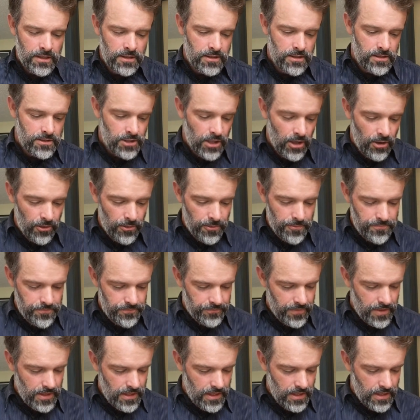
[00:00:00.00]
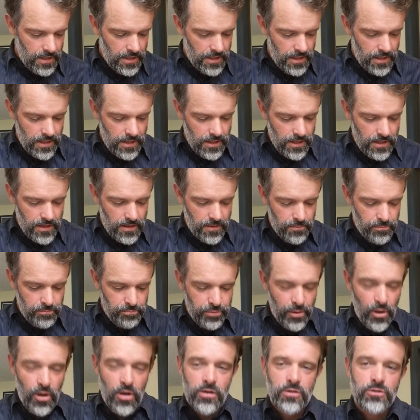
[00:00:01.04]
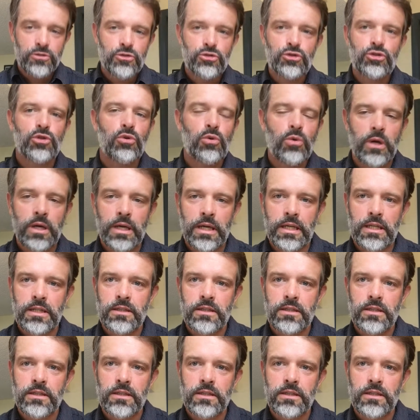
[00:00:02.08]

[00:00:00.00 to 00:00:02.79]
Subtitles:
So Paul's joy,